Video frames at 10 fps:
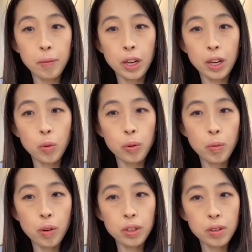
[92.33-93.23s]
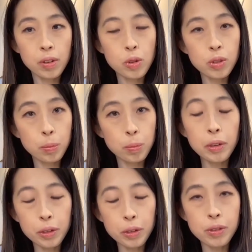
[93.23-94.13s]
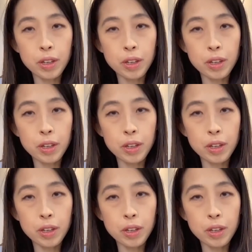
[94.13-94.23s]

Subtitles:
We want to use a precursor